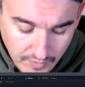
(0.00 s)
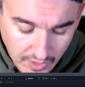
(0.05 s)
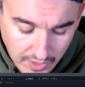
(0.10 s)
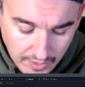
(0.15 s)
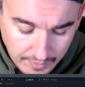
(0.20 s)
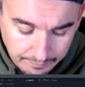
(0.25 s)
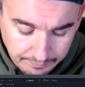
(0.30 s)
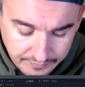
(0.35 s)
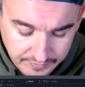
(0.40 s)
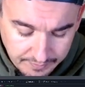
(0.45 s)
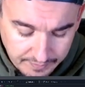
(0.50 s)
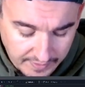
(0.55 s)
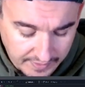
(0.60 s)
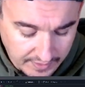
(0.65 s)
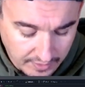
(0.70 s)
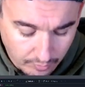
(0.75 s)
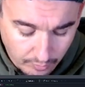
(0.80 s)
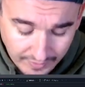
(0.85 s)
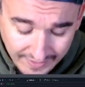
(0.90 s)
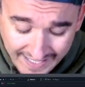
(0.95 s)
depending
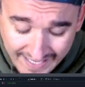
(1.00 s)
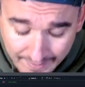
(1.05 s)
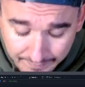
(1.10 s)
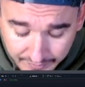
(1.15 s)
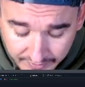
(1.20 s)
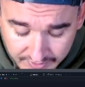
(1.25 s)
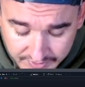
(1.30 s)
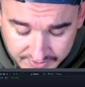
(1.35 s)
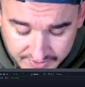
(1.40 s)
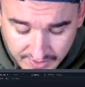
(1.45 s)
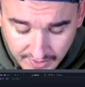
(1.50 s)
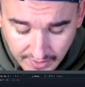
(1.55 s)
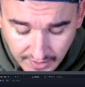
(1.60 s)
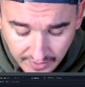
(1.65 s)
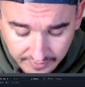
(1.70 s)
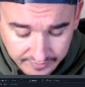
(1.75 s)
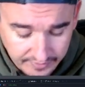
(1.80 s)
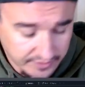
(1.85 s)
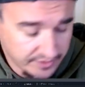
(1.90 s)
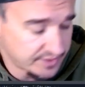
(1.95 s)
on what happens. I
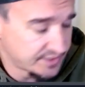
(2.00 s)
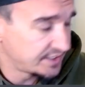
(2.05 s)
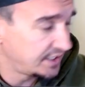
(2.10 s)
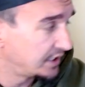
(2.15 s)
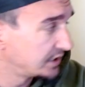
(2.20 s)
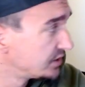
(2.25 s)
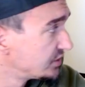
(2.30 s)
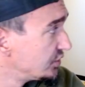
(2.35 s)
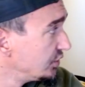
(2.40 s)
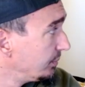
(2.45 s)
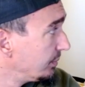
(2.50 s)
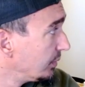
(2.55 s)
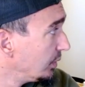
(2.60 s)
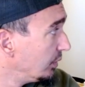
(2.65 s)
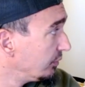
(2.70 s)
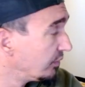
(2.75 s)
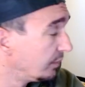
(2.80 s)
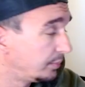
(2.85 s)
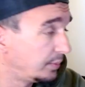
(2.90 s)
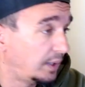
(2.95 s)
think the stock's super
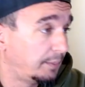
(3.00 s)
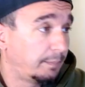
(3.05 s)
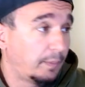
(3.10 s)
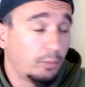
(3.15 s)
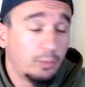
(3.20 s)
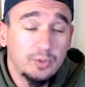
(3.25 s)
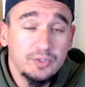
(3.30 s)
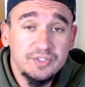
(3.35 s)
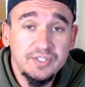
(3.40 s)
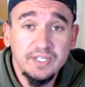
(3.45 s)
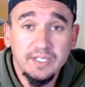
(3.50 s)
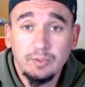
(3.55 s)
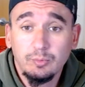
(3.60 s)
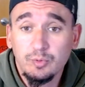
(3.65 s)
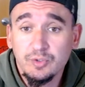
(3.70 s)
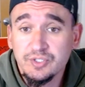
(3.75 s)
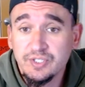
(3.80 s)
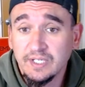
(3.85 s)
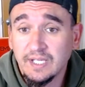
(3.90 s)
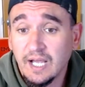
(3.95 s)
overbought, but we'll see. We'll
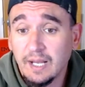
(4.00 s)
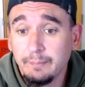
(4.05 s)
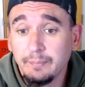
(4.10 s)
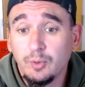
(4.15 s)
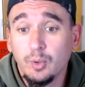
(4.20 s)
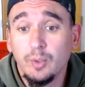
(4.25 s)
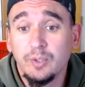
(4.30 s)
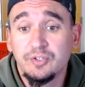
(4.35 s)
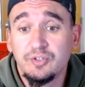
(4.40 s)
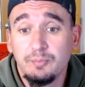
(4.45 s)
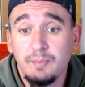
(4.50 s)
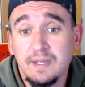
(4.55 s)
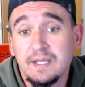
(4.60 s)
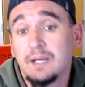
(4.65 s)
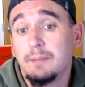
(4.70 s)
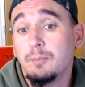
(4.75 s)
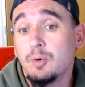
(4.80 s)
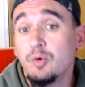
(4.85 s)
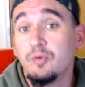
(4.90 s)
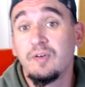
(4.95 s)
see. I'm going to make a
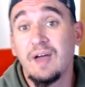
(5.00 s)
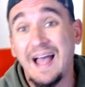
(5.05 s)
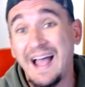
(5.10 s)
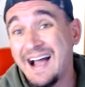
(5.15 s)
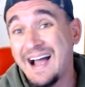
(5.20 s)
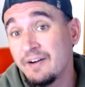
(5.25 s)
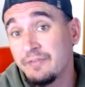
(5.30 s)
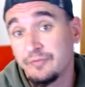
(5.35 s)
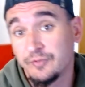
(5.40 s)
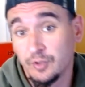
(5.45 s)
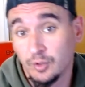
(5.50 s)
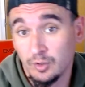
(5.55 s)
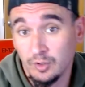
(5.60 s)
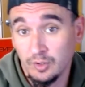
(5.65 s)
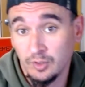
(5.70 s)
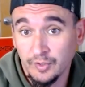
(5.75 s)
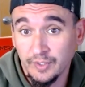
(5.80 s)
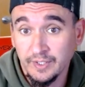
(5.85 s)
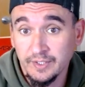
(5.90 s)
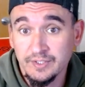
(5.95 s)
move after
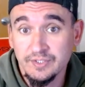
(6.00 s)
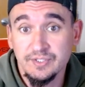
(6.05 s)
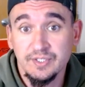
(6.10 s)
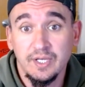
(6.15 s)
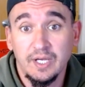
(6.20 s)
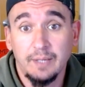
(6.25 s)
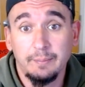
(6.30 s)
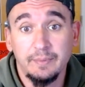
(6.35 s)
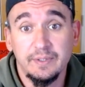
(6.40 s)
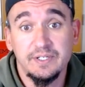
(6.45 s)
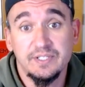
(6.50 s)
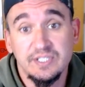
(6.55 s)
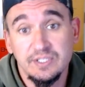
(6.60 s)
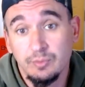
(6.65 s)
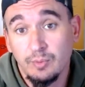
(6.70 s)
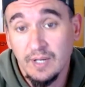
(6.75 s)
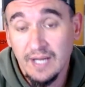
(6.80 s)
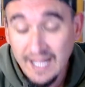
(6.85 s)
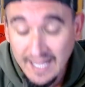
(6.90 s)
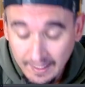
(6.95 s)
earnings. I'm going to see
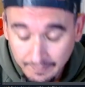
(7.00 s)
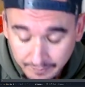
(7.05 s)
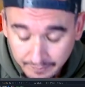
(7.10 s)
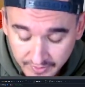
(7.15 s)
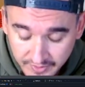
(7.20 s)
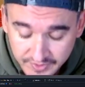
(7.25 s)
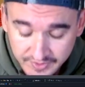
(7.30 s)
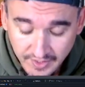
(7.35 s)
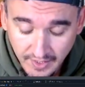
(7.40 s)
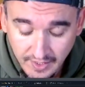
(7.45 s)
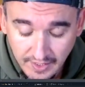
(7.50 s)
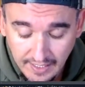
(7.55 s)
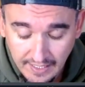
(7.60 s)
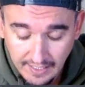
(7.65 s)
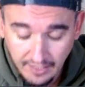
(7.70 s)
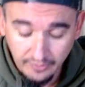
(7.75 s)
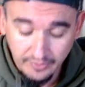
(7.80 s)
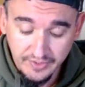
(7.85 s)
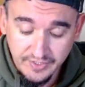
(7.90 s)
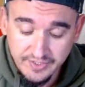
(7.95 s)
what happens,
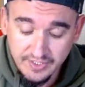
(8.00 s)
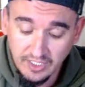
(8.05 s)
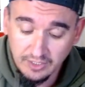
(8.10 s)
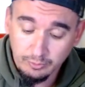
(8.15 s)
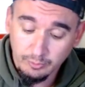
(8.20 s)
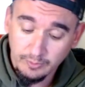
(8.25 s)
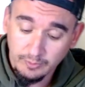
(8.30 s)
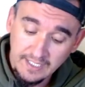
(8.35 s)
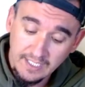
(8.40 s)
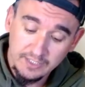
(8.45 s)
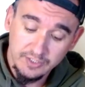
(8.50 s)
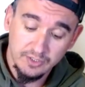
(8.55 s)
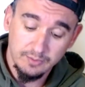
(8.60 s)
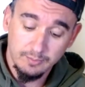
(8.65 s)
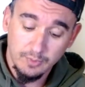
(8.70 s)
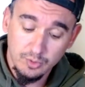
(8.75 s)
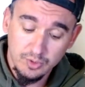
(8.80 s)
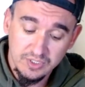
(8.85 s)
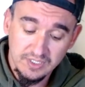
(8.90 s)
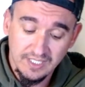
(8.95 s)
how the stock reacts, and
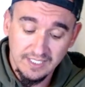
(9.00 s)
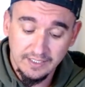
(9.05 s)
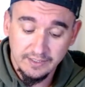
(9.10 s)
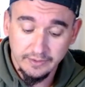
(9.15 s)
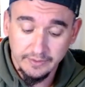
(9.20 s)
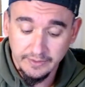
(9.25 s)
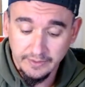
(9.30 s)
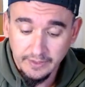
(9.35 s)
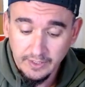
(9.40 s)
most likely